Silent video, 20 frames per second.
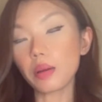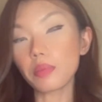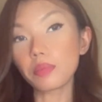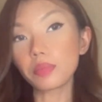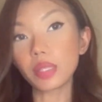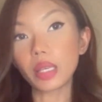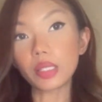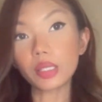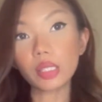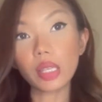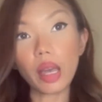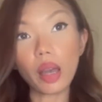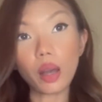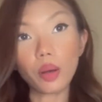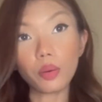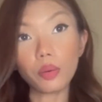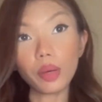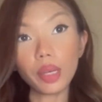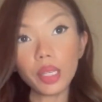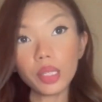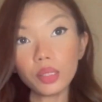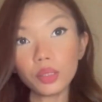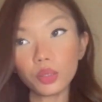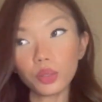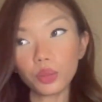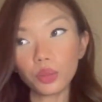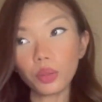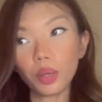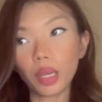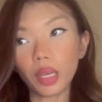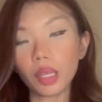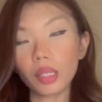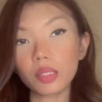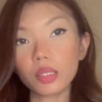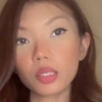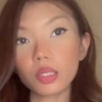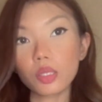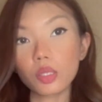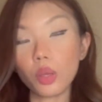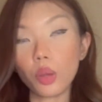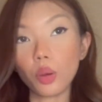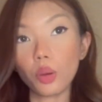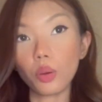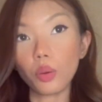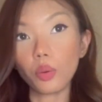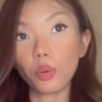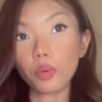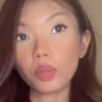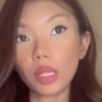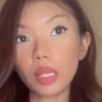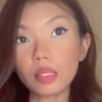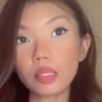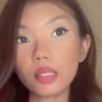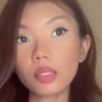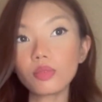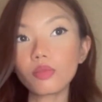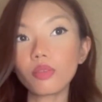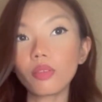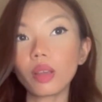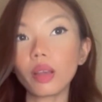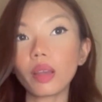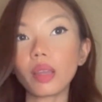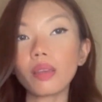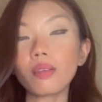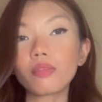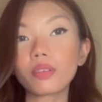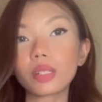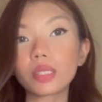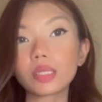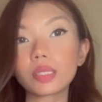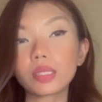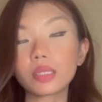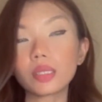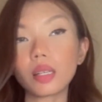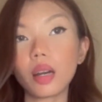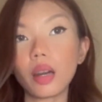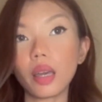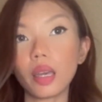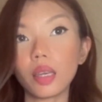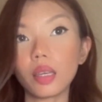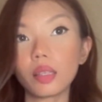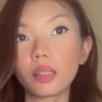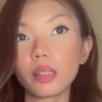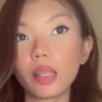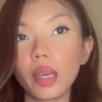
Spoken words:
That's how I do it. So this is very versatile.